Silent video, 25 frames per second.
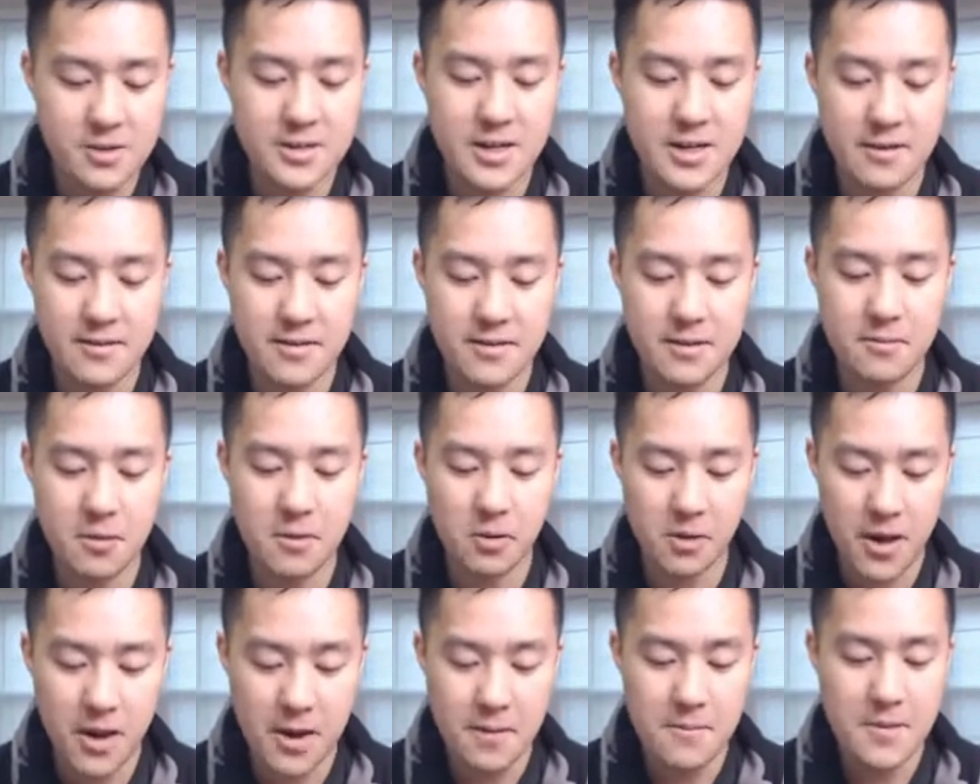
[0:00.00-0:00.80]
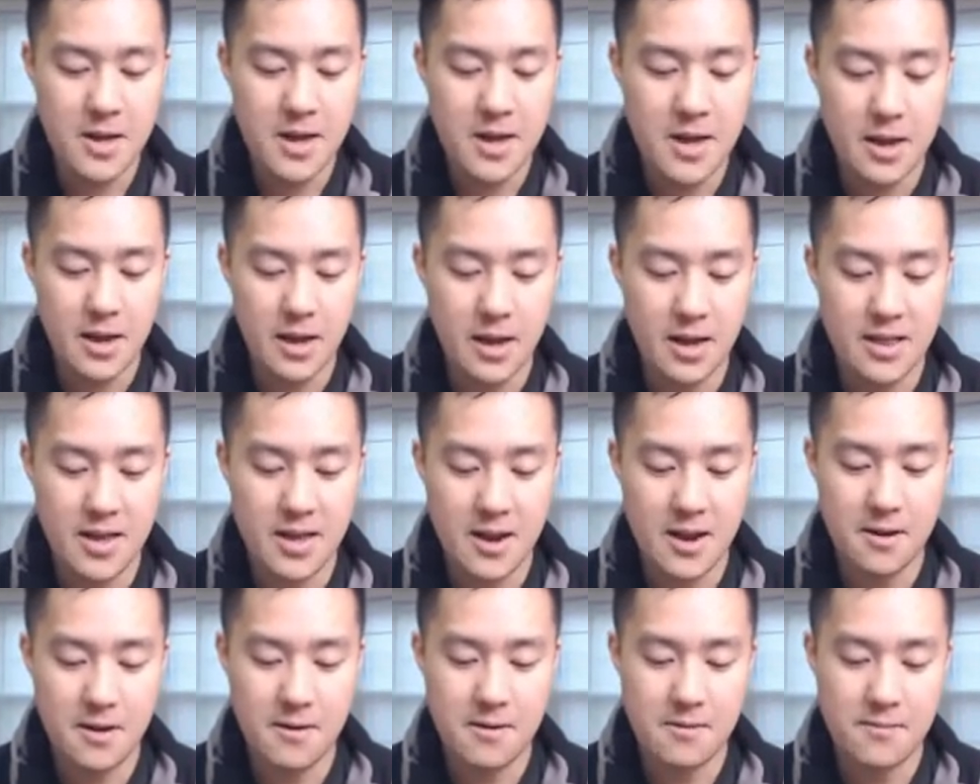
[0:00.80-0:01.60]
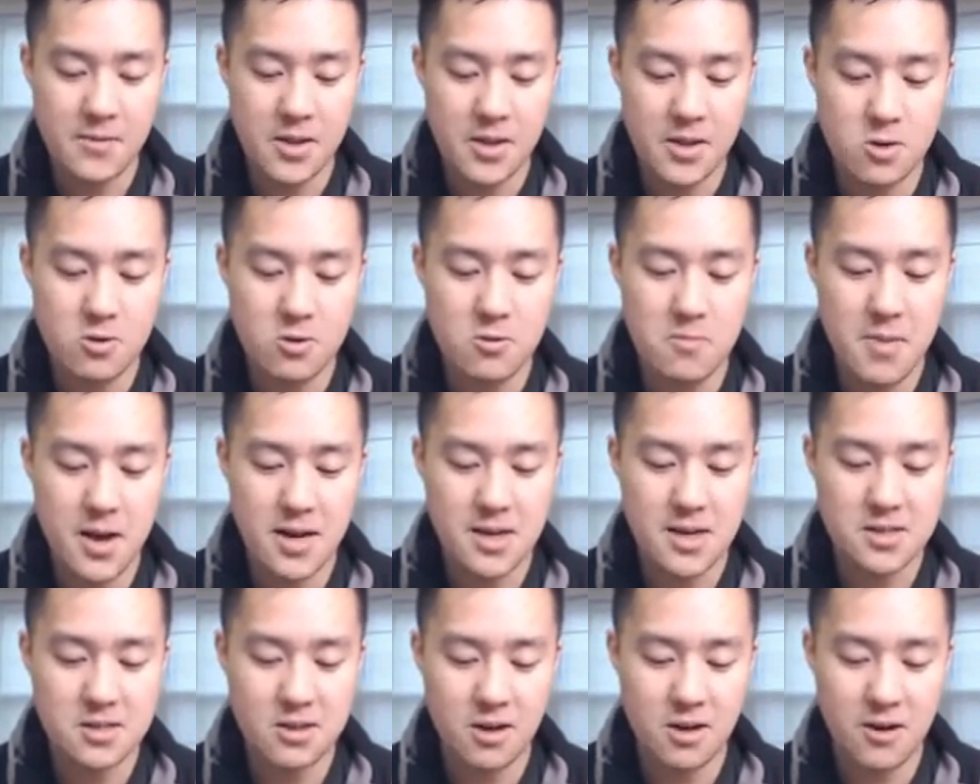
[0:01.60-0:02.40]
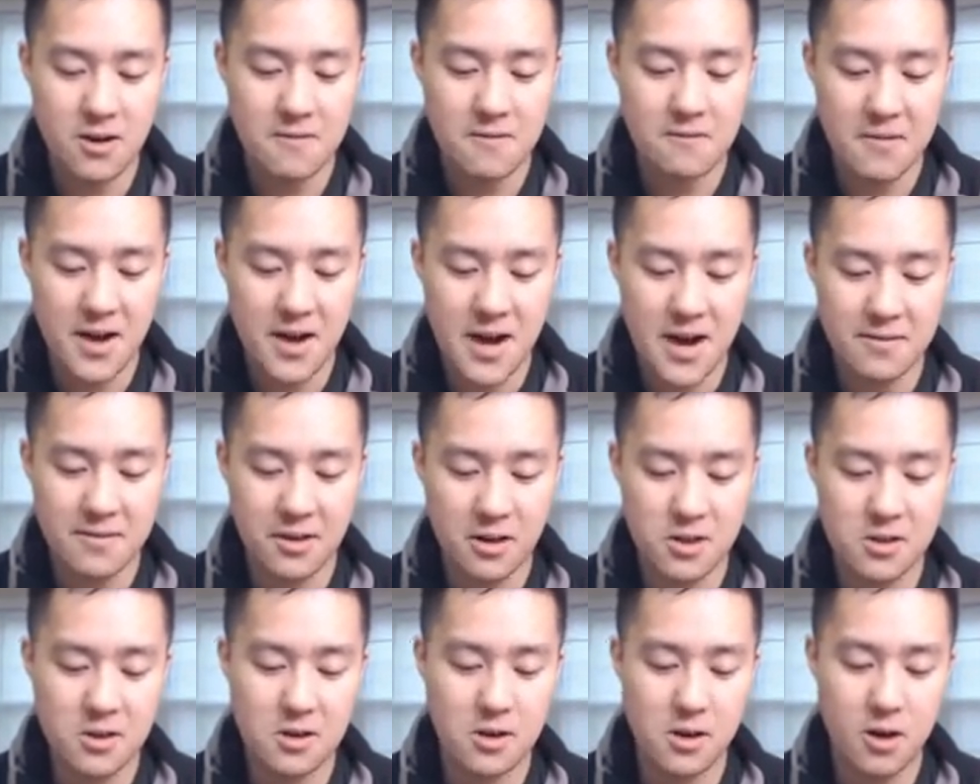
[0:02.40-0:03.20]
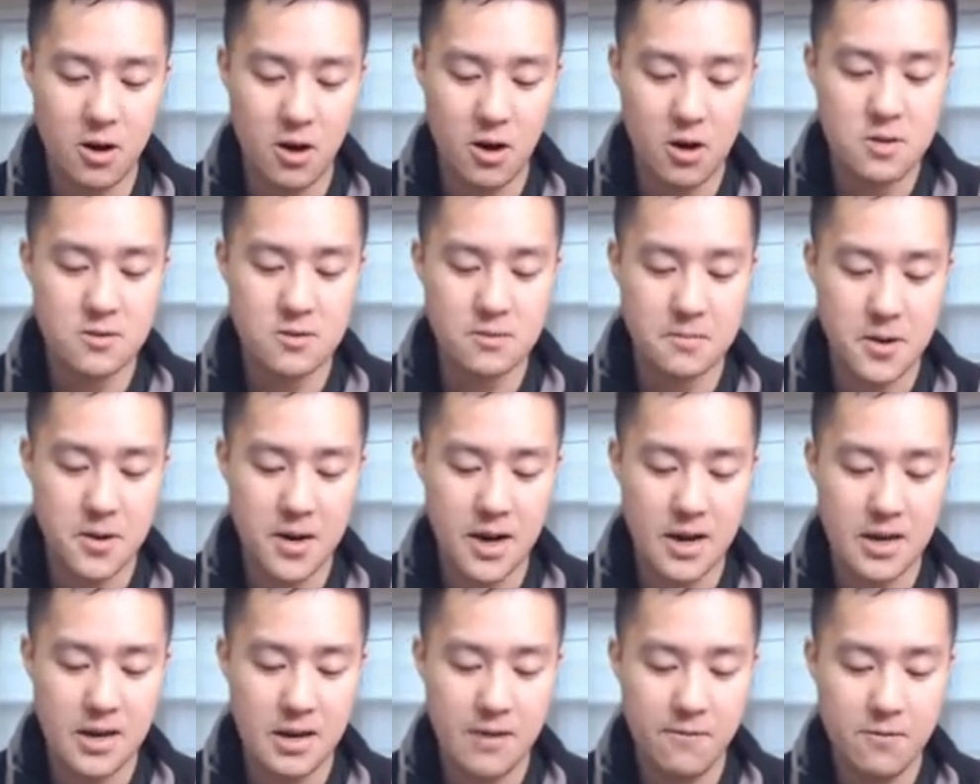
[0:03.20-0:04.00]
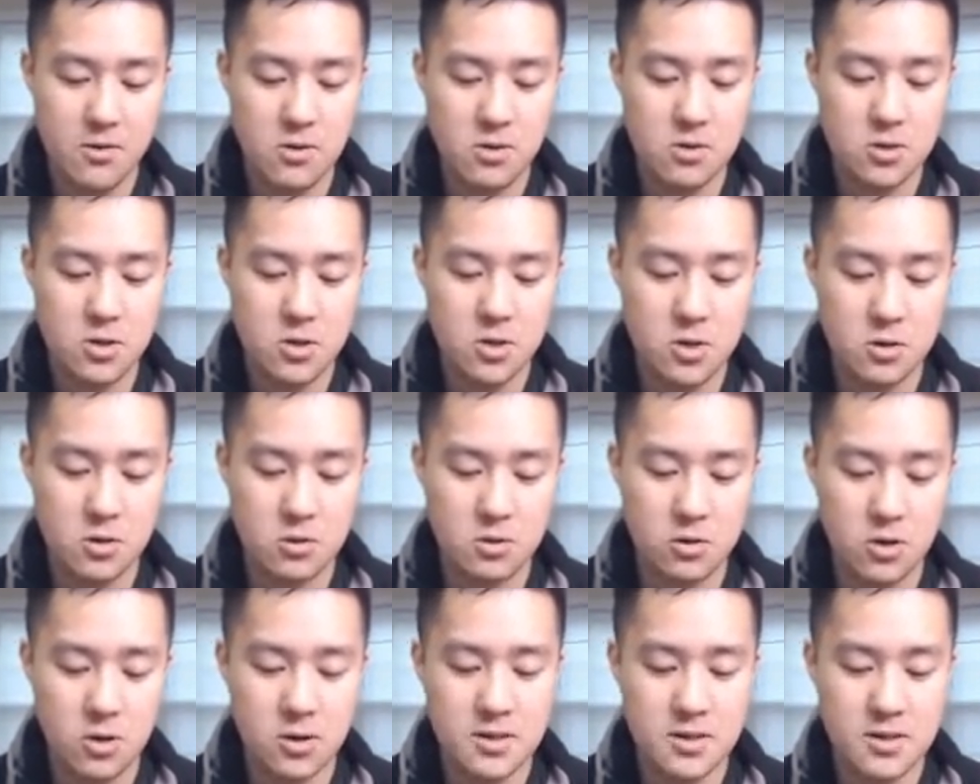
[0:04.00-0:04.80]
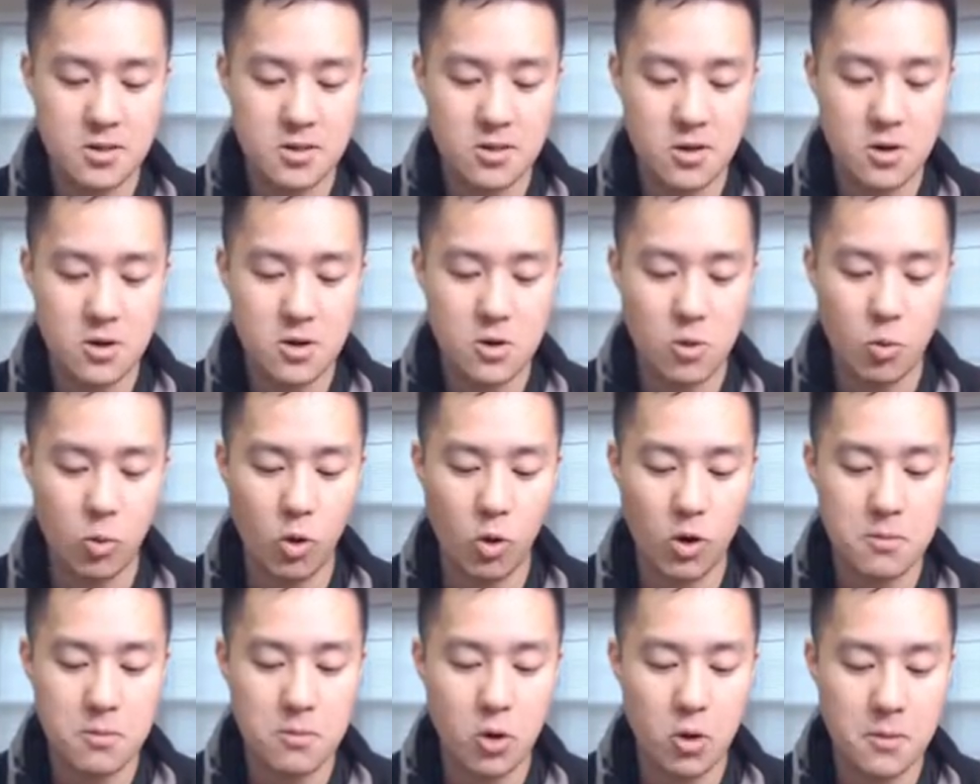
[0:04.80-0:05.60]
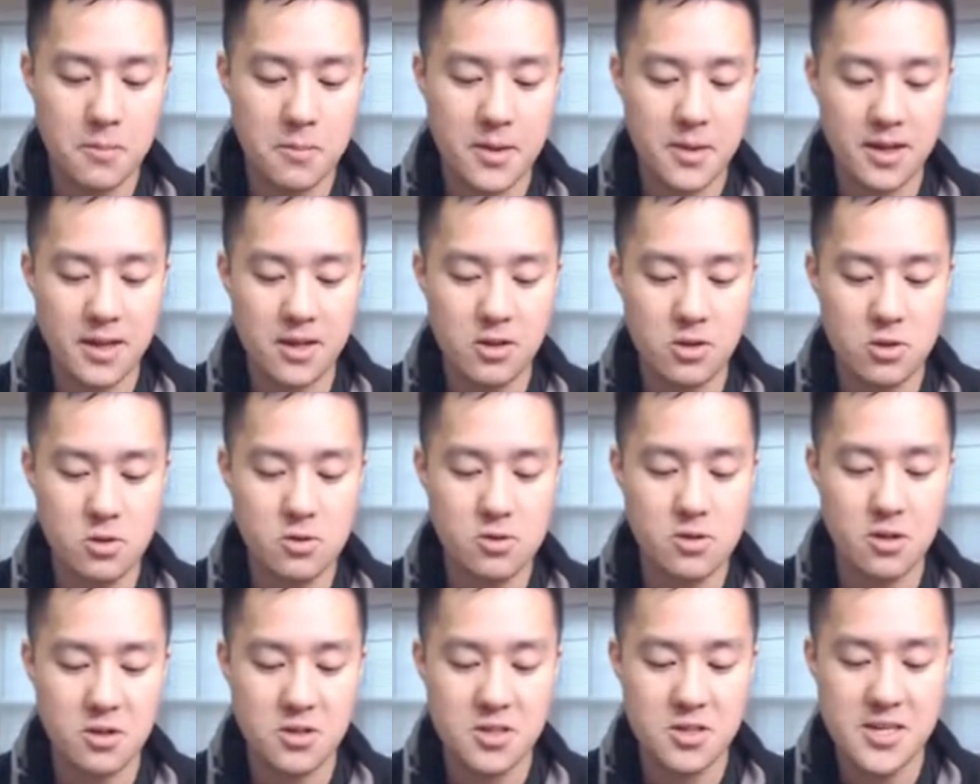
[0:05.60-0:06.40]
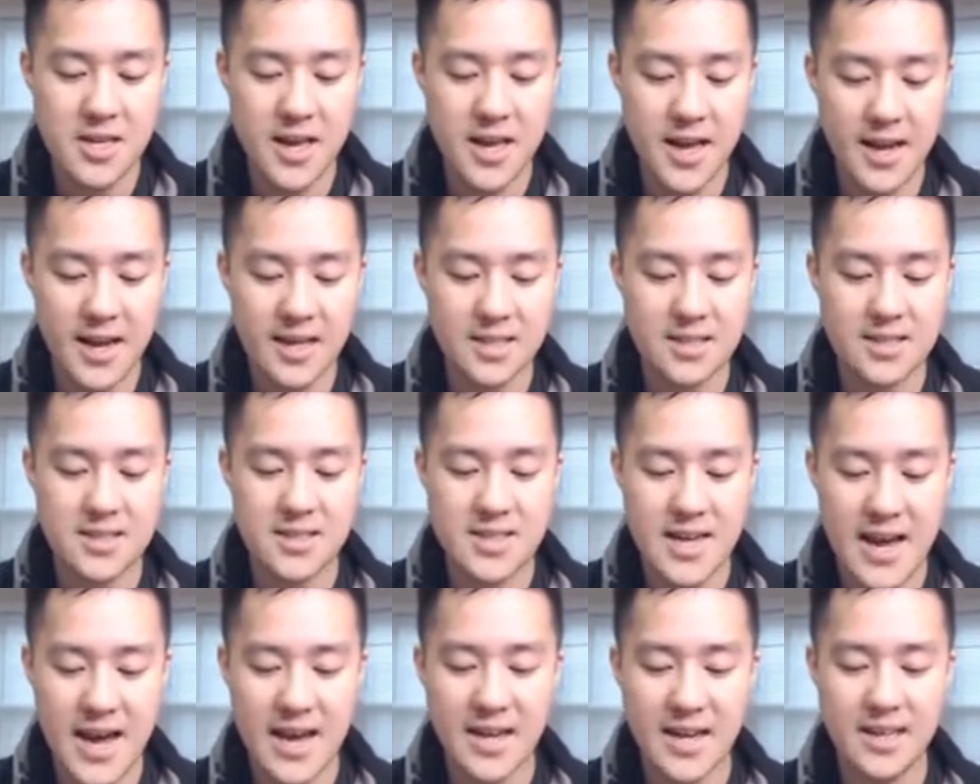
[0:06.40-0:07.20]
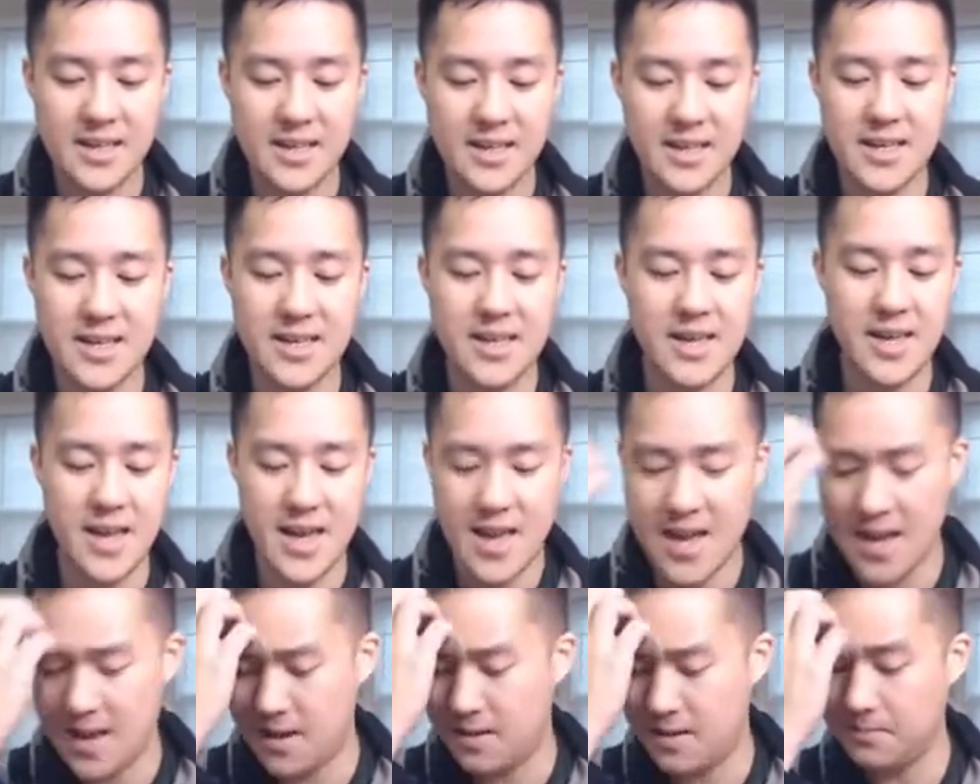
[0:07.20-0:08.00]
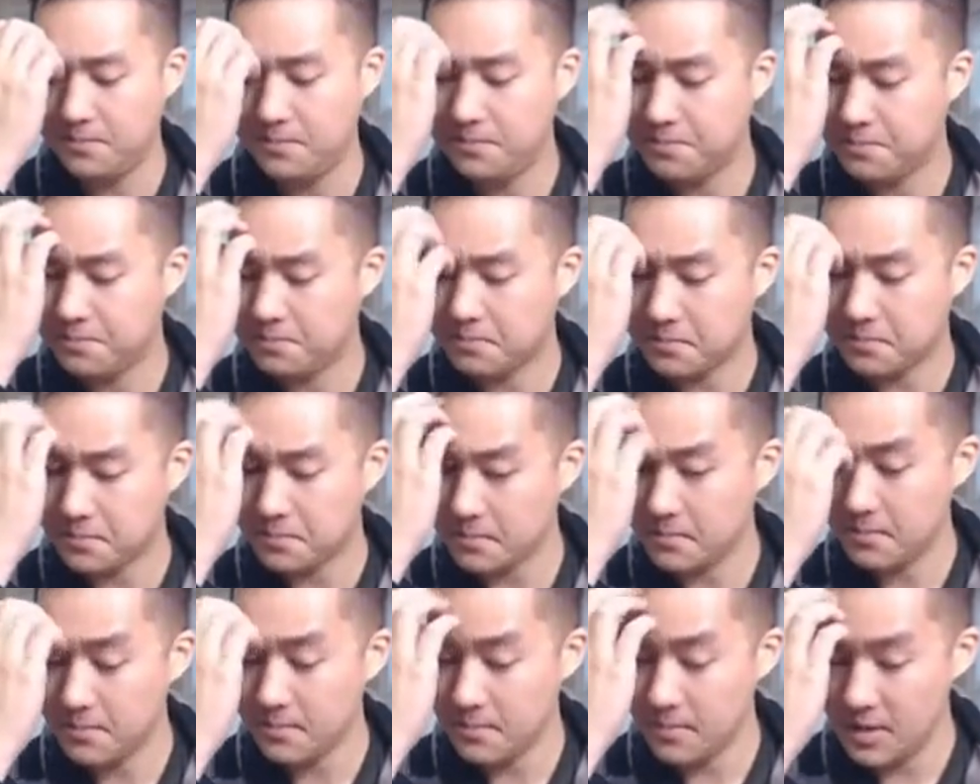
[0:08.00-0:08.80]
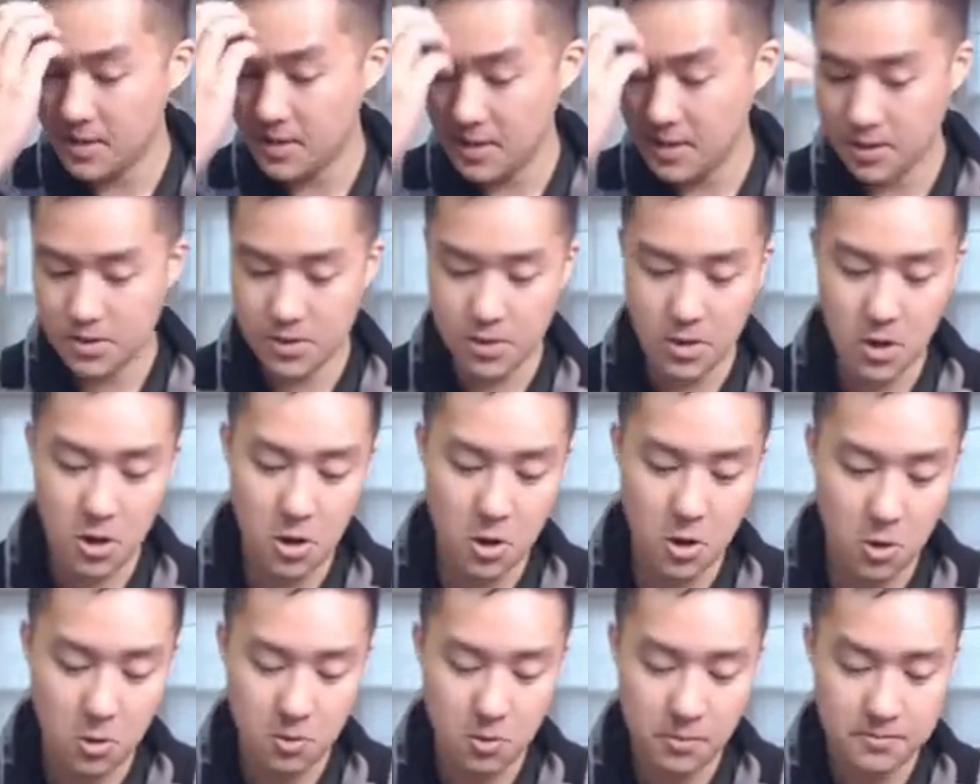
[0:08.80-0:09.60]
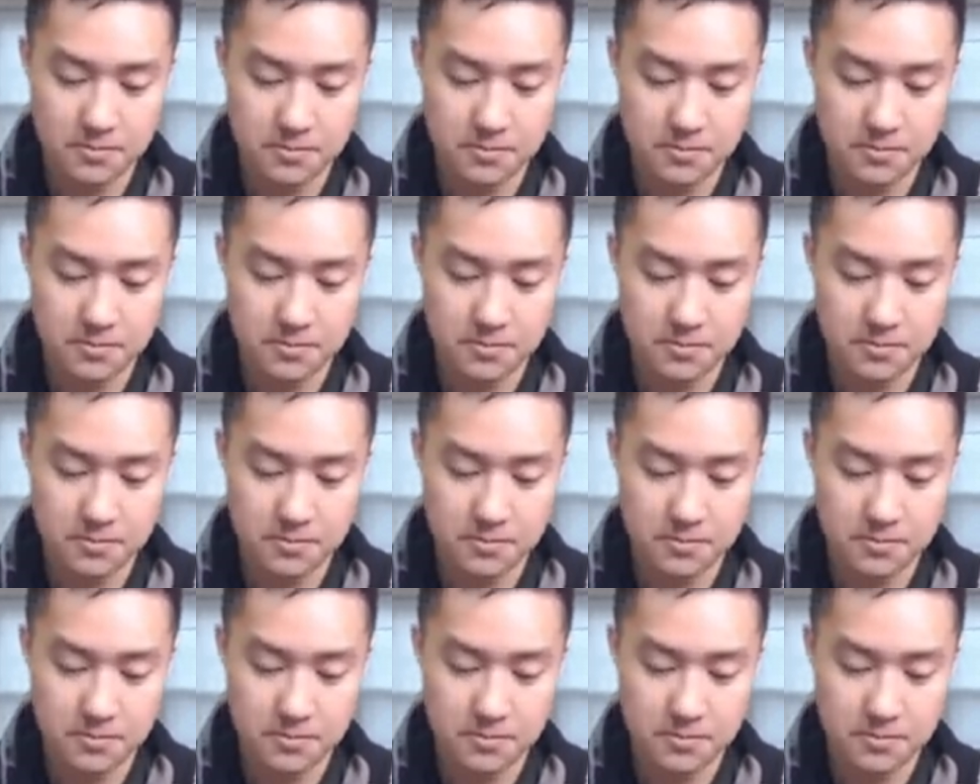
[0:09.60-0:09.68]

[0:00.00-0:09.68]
out of it, okay. And then you may discard five other cards from your hand. If you do, during this turn, your water Pokemon can use their GX attack again. So